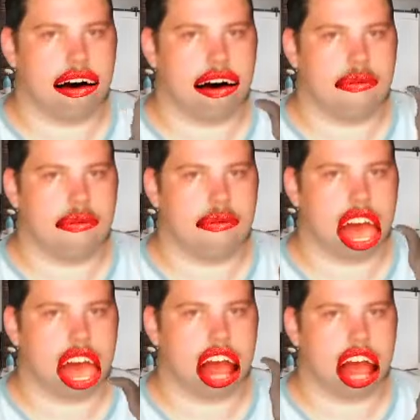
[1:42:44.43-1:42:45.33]

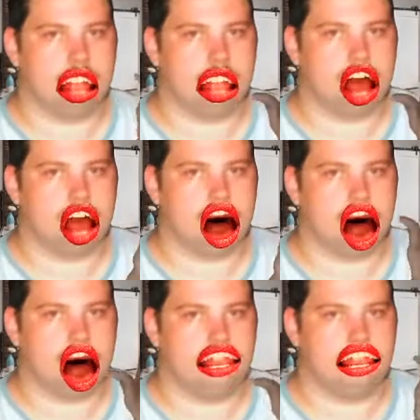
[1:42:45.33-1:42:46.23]
Because for the
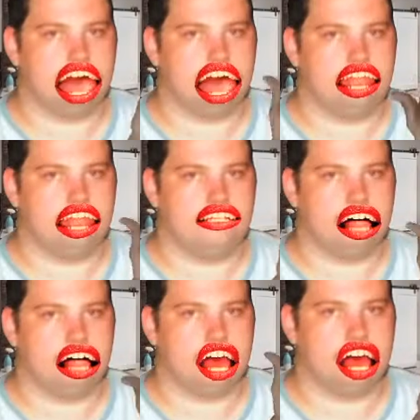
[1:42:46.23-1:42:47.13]
most part, you know, my
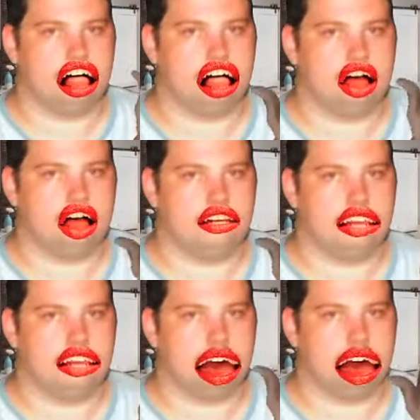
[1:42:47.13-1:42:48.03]
excuse was always, oh,
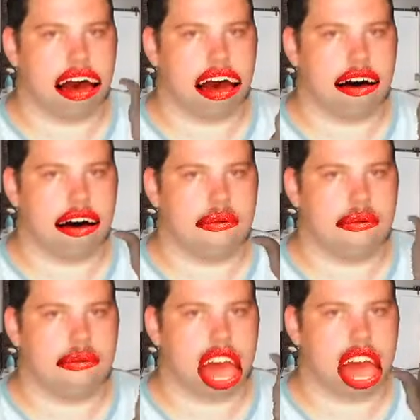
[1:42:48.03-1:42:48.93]
I just look at it for like
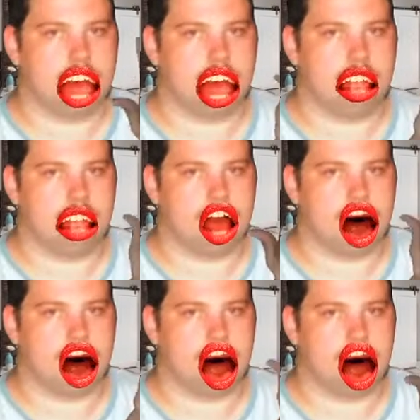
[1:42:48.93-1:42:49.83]
fucking the
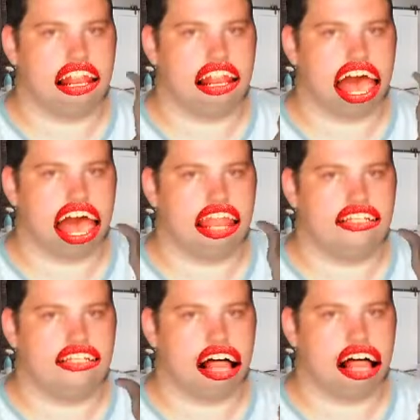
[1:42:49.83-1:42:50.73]
stupid like out of
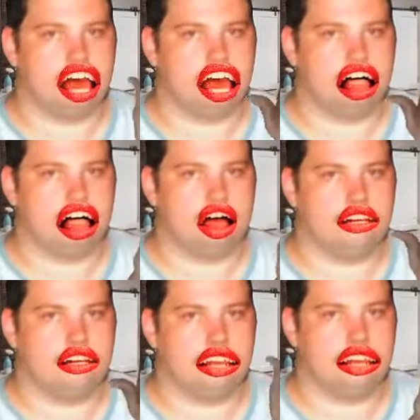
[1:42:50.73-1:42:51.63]
context like the meme
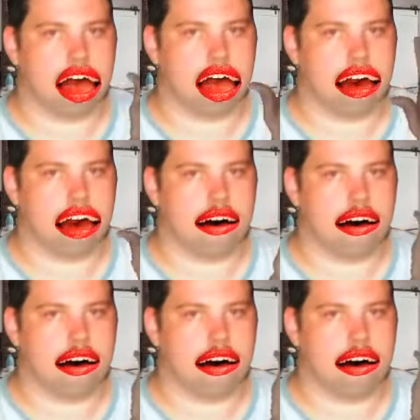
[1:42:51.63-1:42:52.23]
pages and that shit.